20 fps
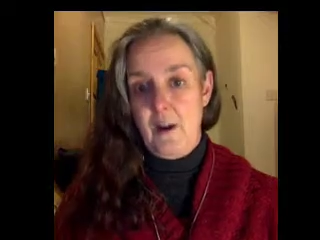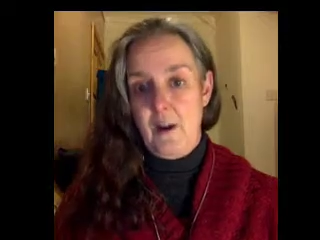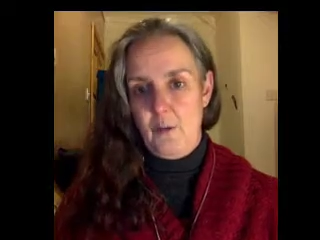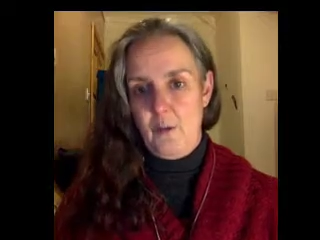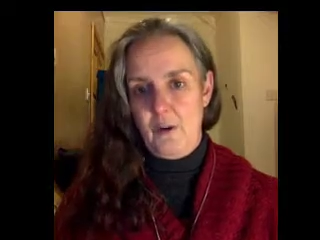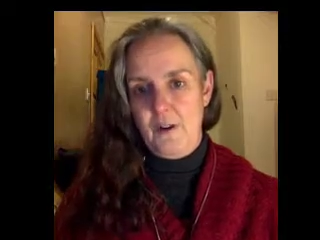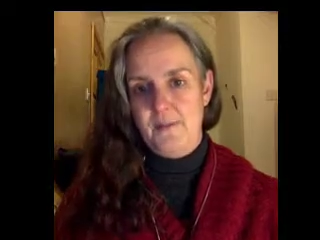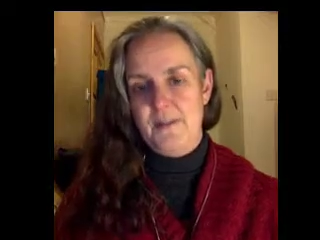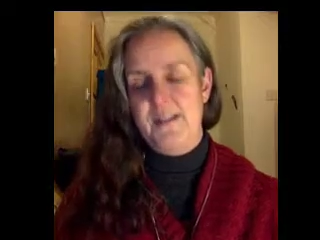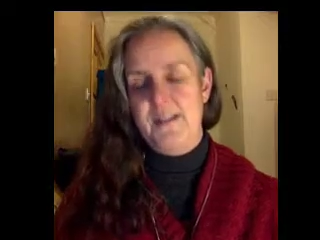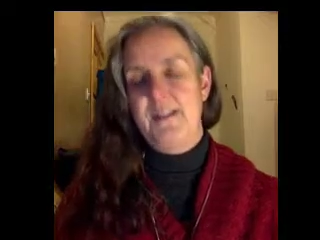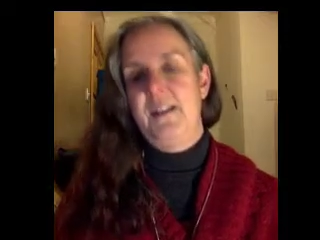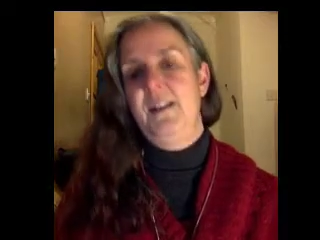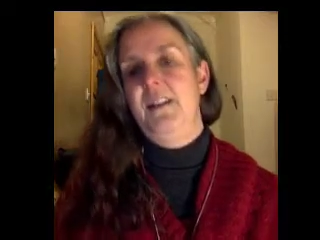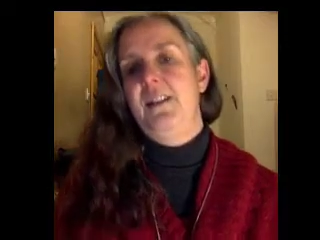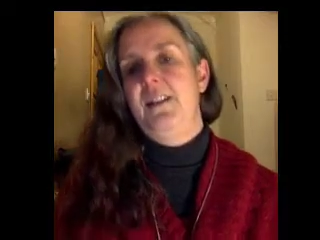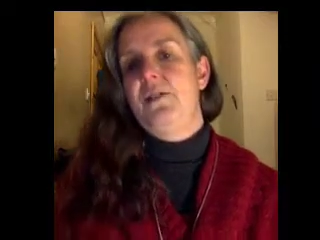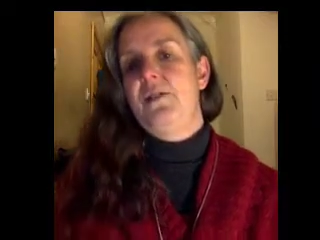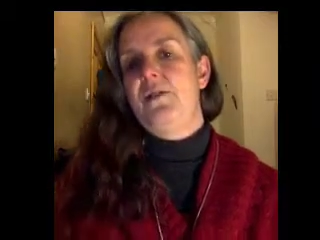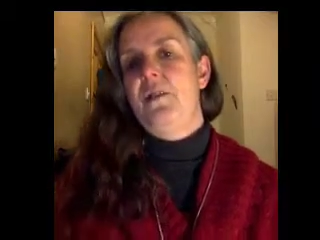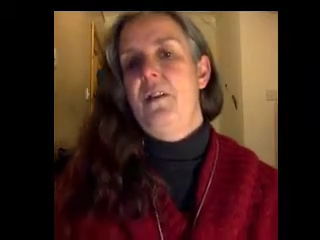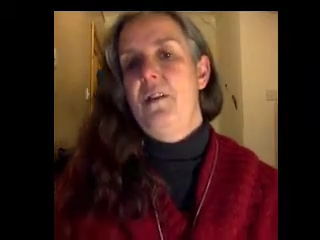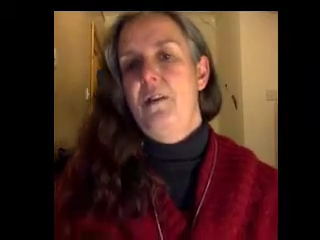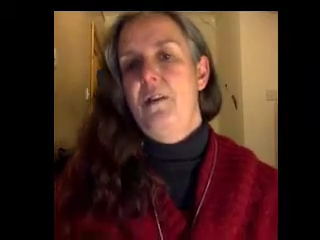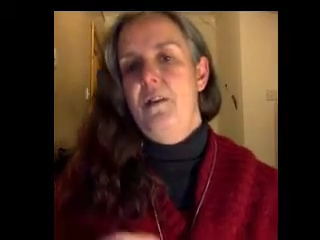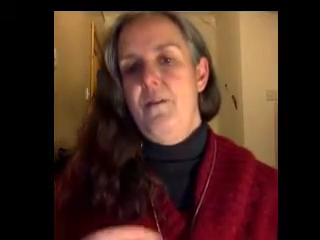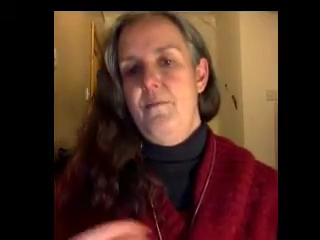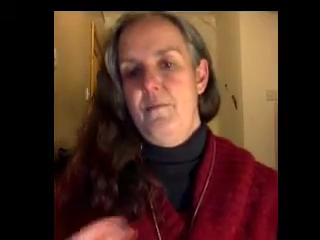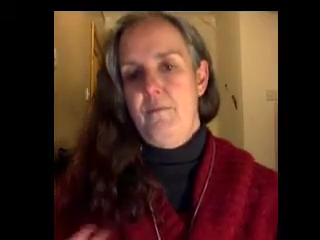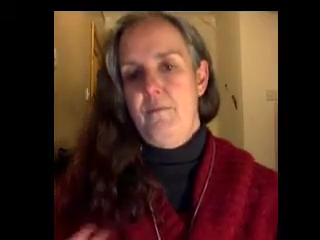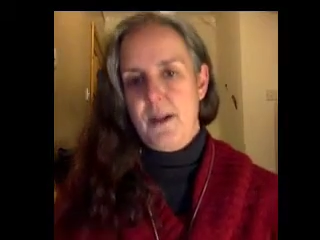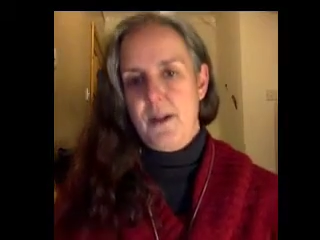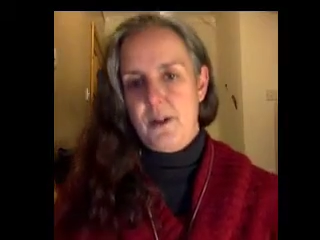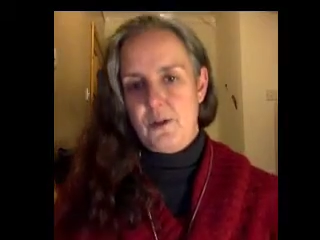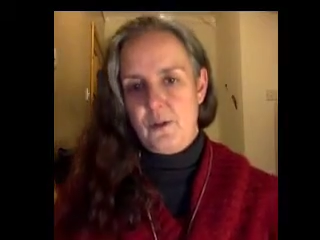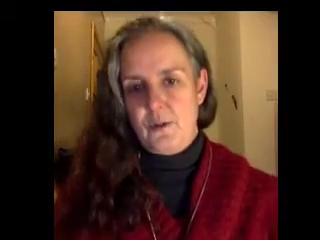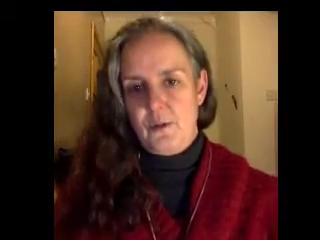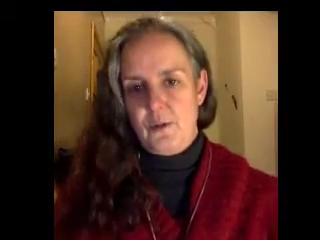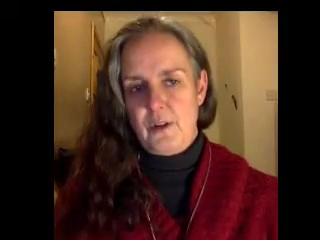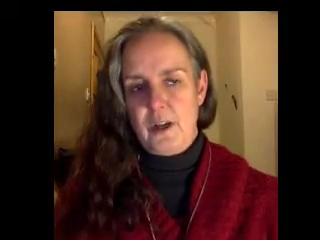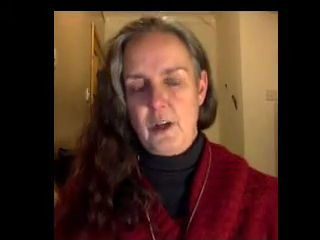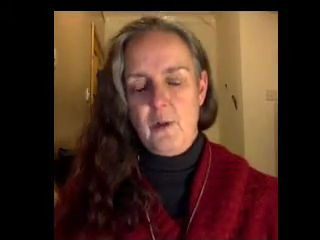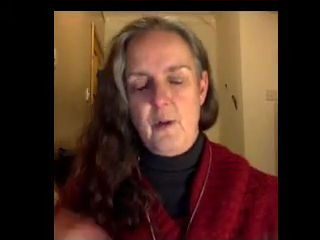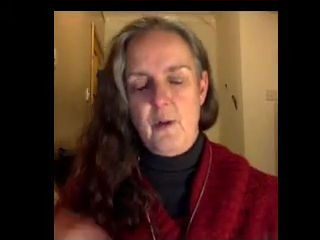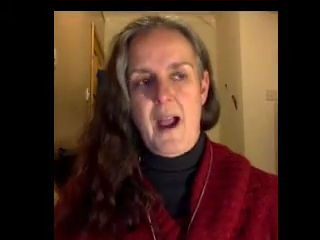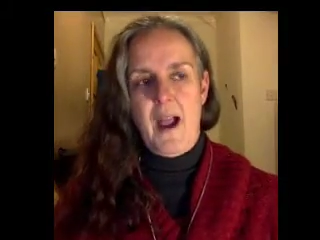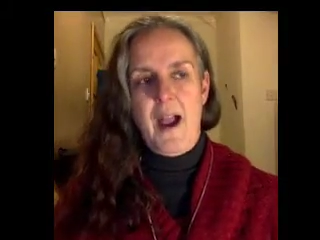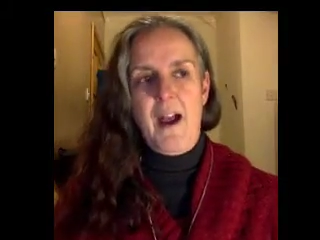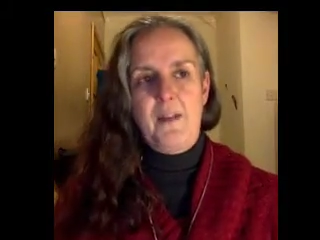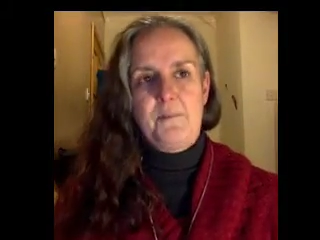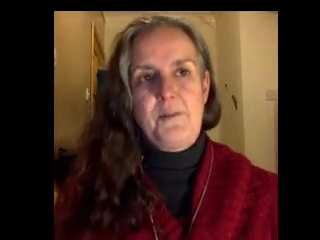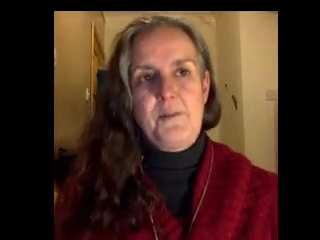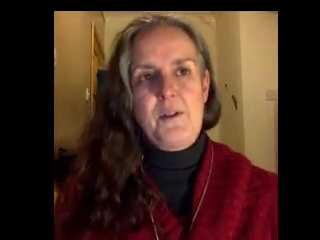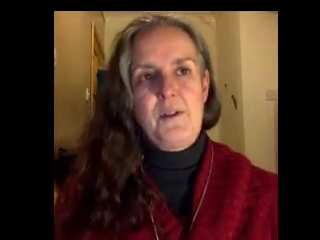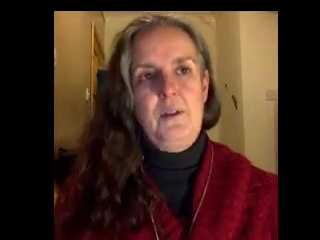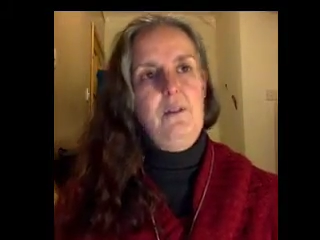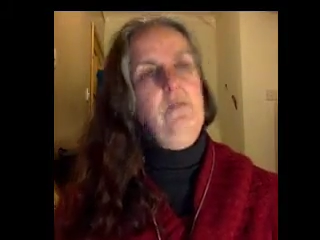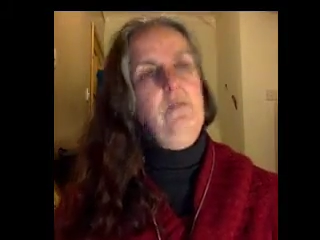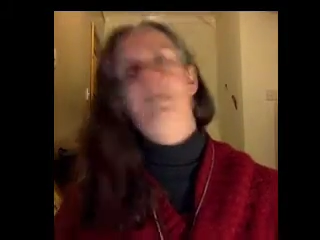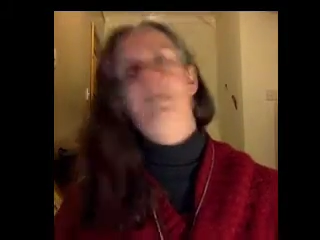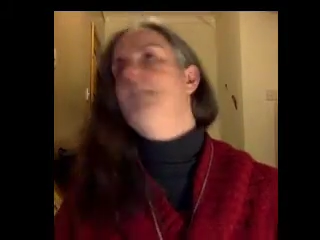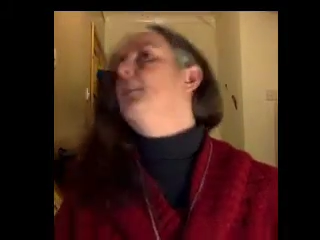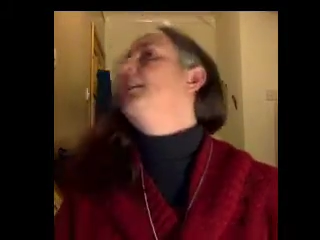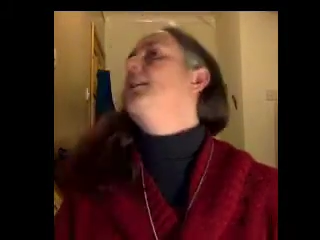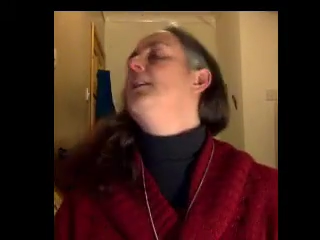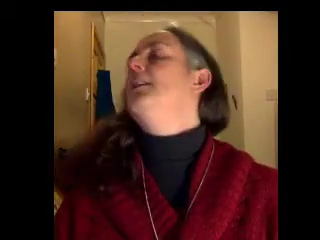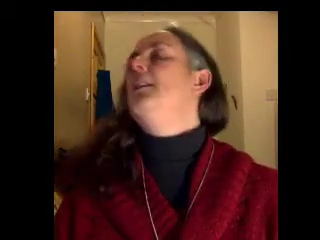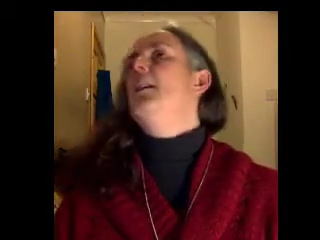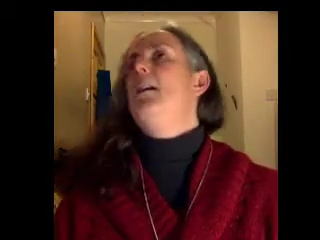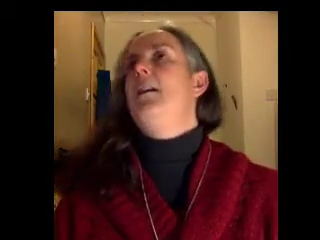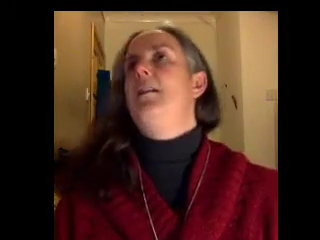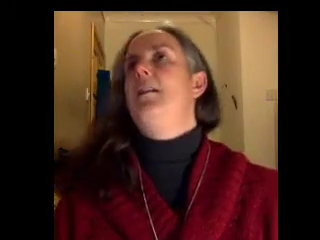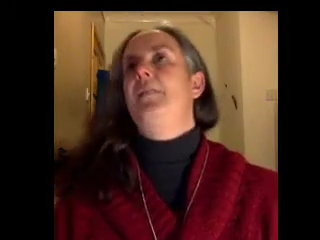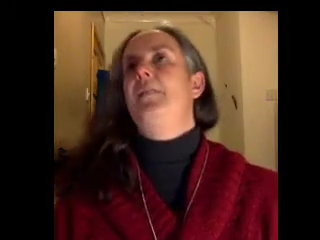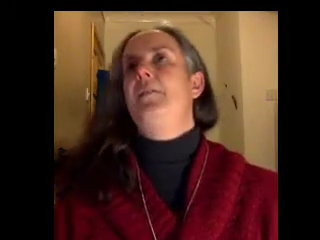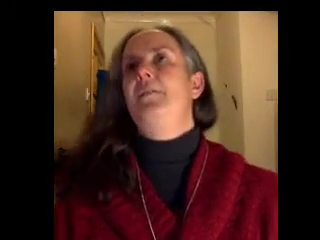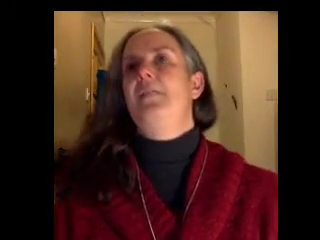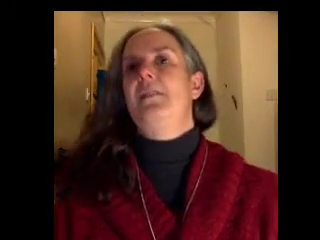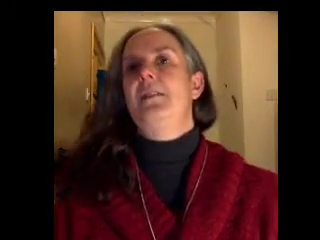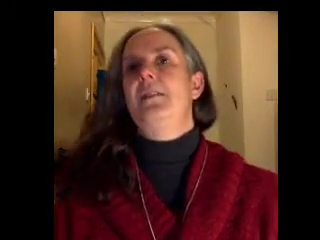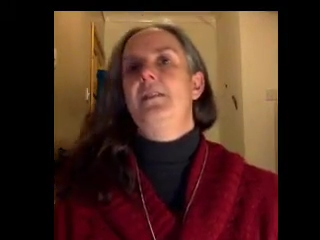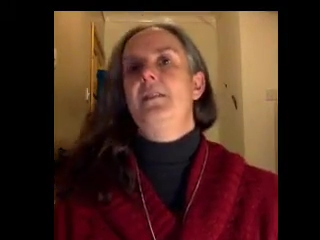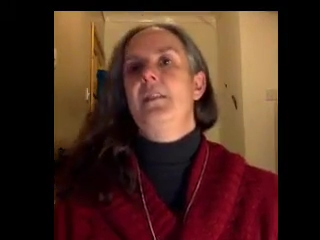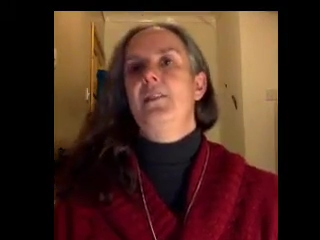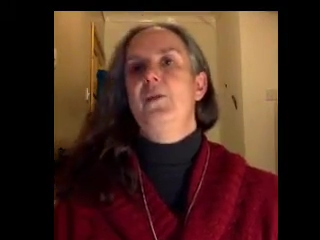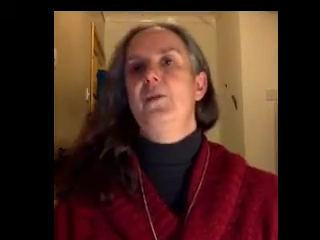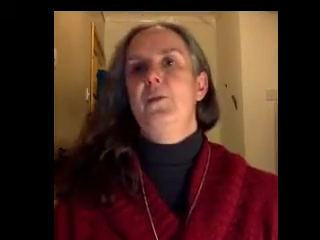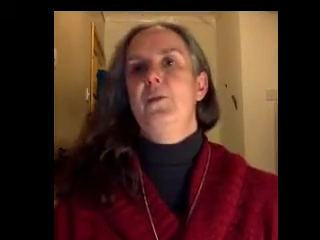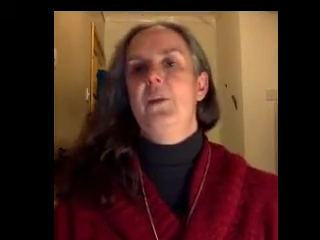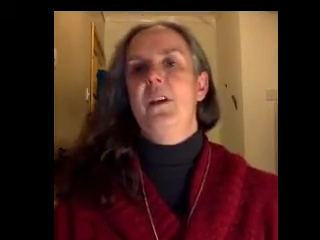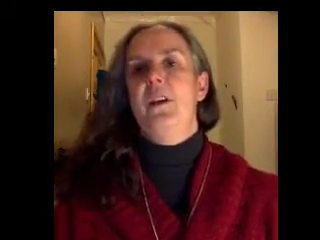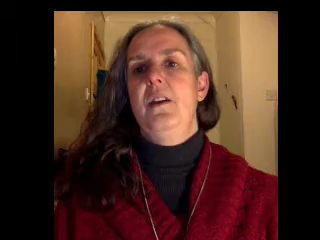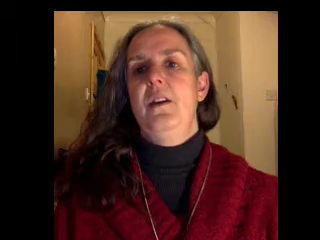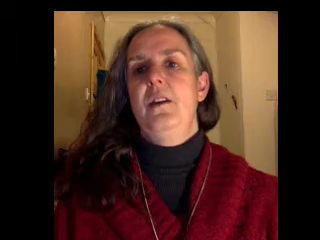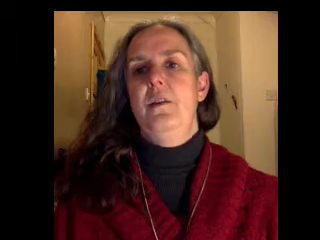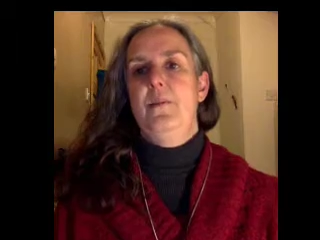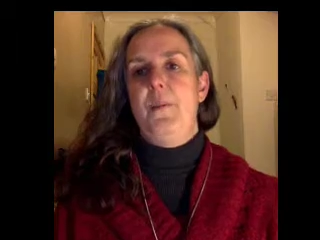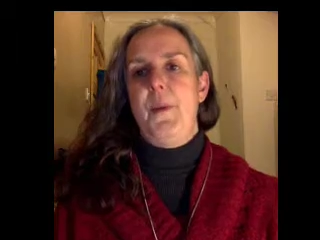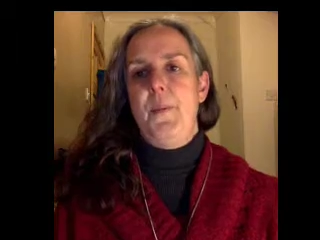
What I'm saying is make sure that you absolutely love everything that you keep,